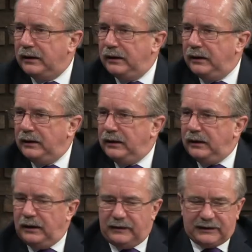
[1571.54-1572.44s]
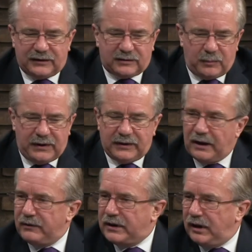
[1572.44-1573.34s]
Mm-hmm. And that doesn't mean that
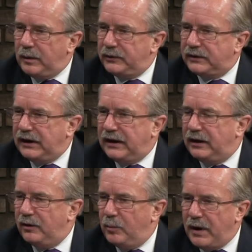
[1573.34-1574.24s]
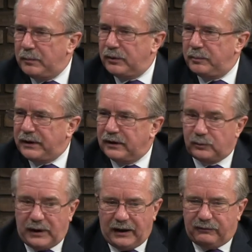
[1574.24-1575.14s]
every club is going to get a new member because
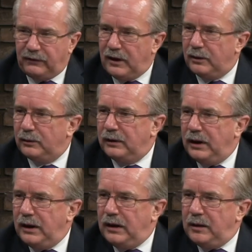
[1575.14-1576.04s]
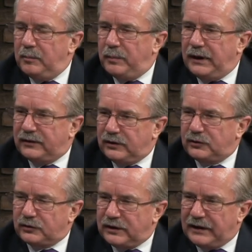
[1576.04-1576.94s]
we had a float, but it's
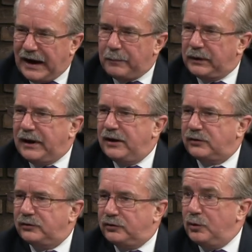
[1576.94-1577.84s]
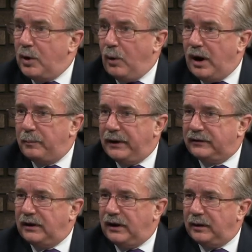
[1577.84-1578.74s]
interesting that applications do go up at a
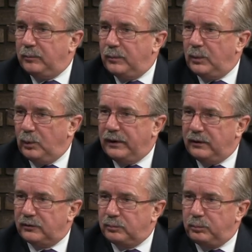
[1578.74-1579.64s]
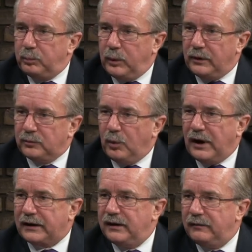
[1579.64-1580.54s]
time when there's when there's more
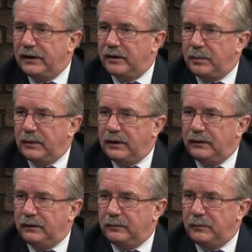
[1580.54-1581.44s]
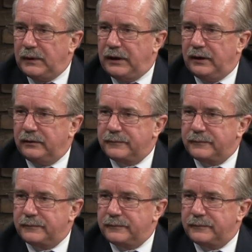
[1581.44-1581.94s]
activity in the in the media.